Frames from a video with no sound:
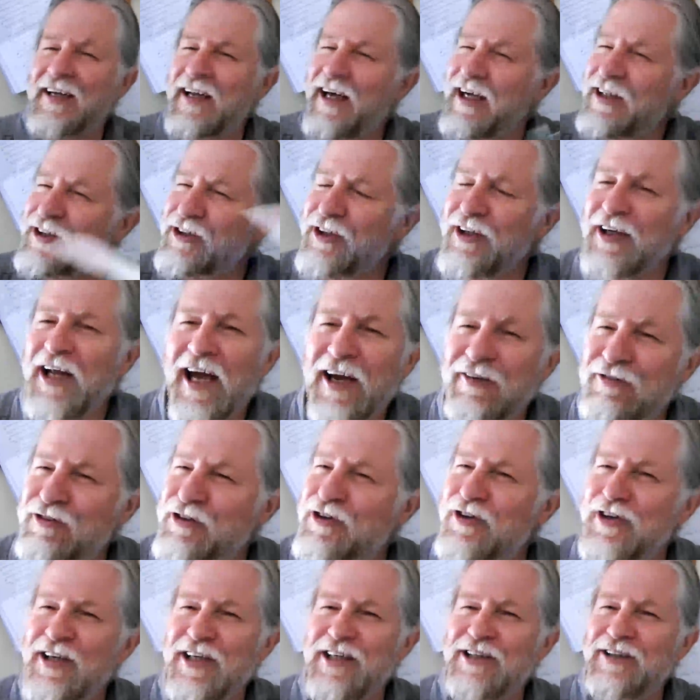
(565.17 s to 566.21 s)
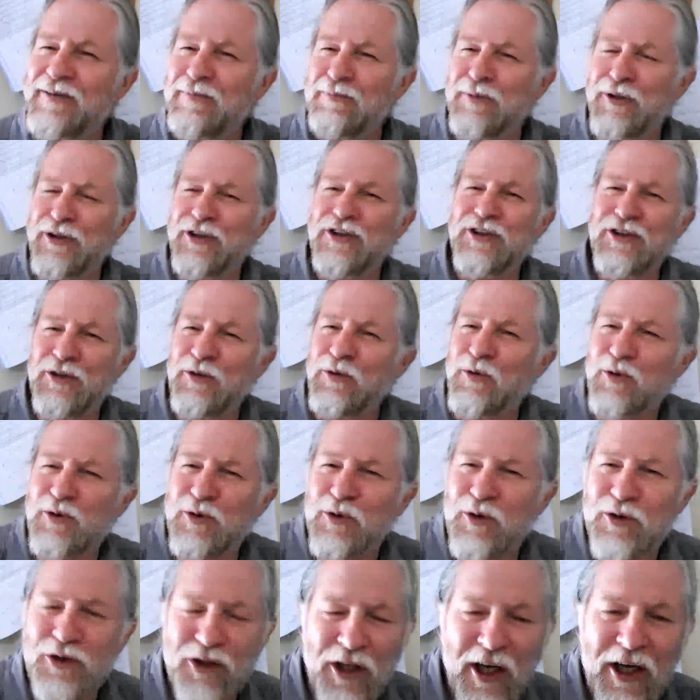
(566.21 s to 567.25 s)
Now, it's going to have trees and bushes and all
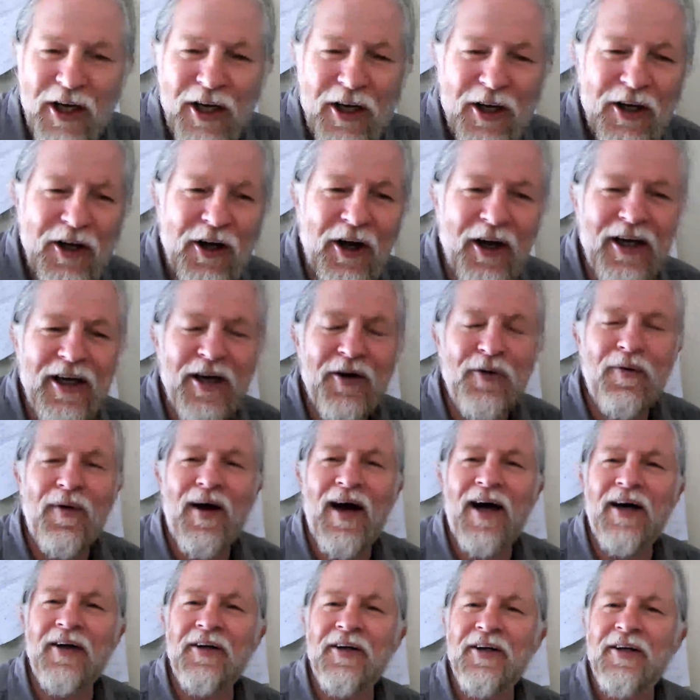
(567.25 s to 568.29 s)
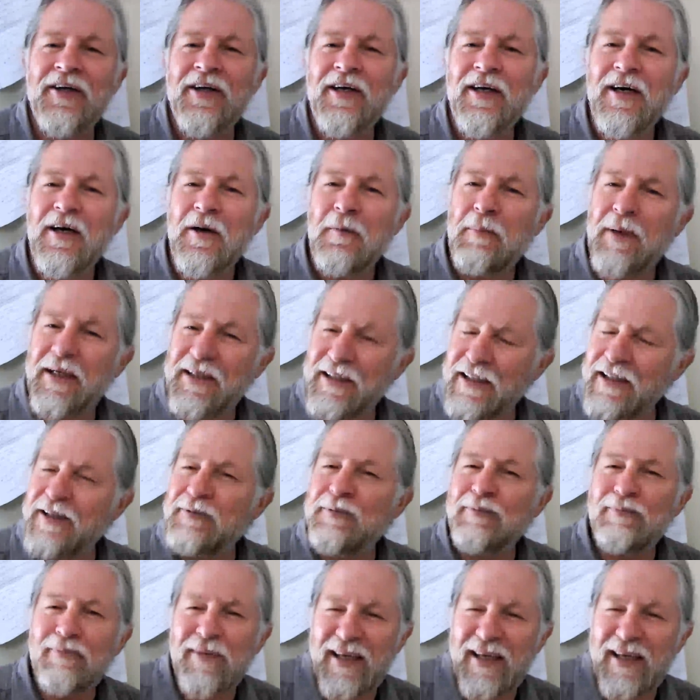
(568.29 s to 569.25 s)
sorts going around it, but it